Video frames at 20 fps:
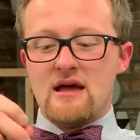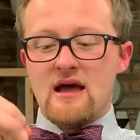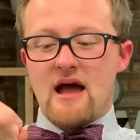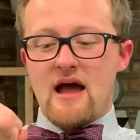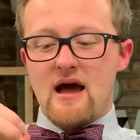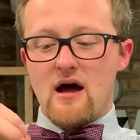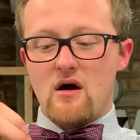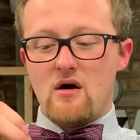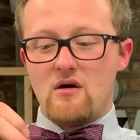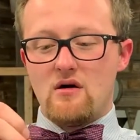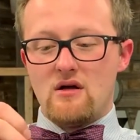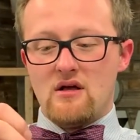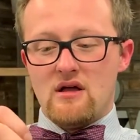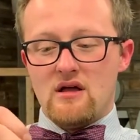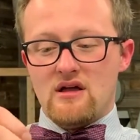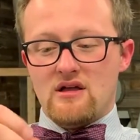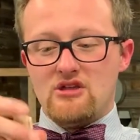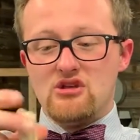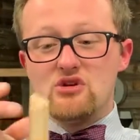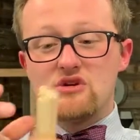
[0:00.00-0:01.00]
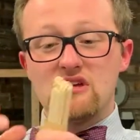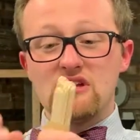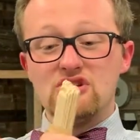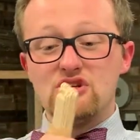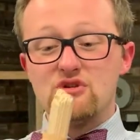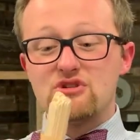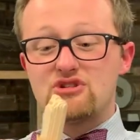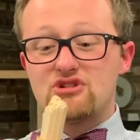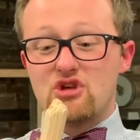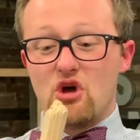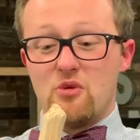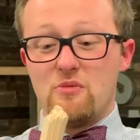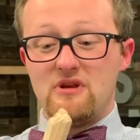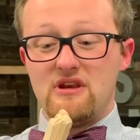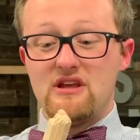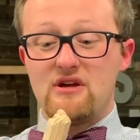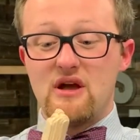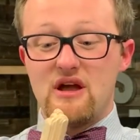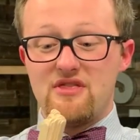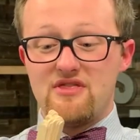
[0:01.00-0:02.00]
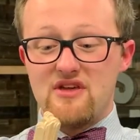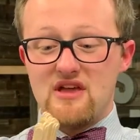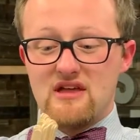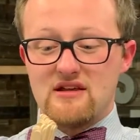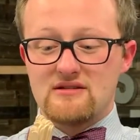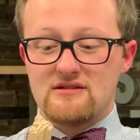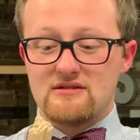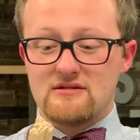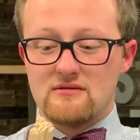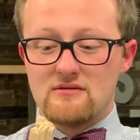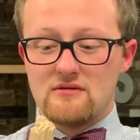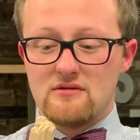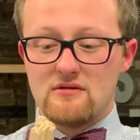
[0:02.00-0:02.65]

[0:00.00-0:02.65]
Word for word: How you can do so many great things.